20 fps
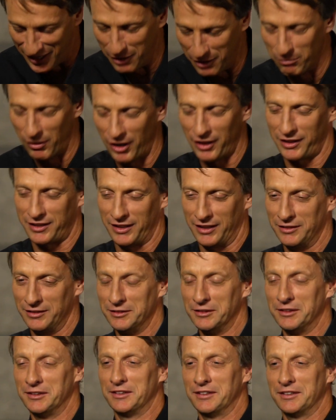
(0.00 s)
uh, Monica.
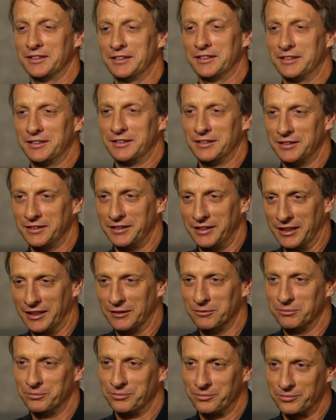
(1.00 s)
Monica.
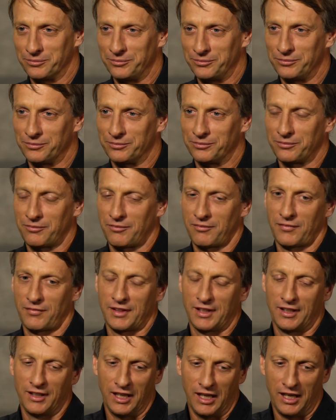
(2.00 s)
Yeah. How old were you?
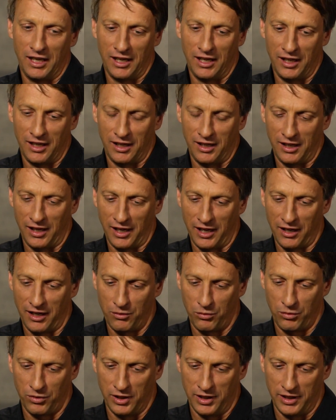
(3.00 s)
Uh, I
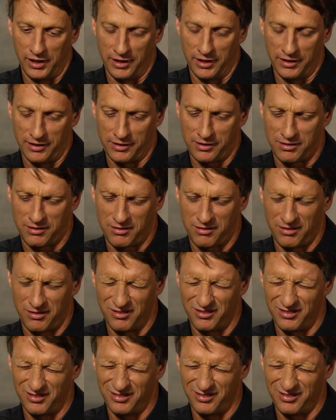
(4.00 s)
was
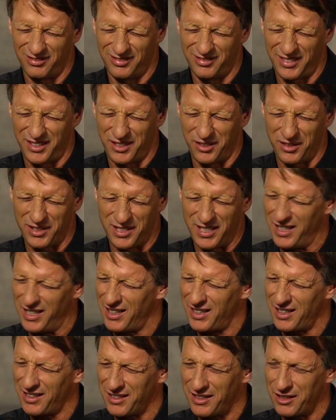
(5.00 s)

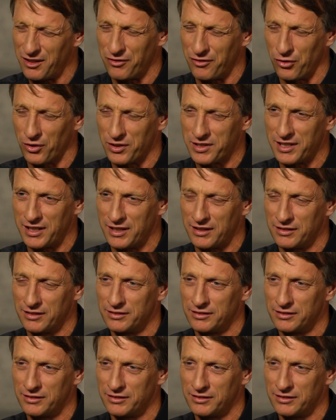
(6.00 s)
13, I think, or 14.